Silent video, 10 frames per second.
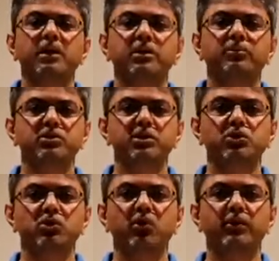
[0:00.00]
You must
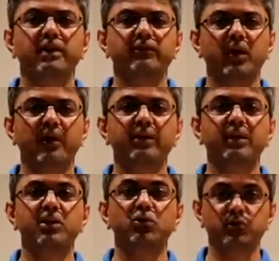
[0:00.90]
ensure that if you have
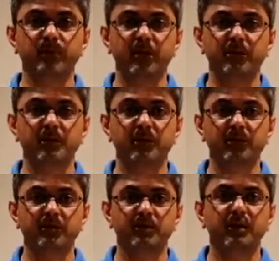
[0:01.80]
any nose
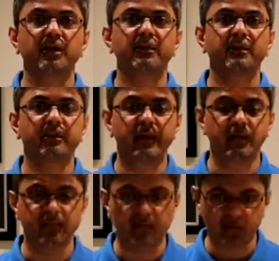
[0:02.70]
piercings that they are to be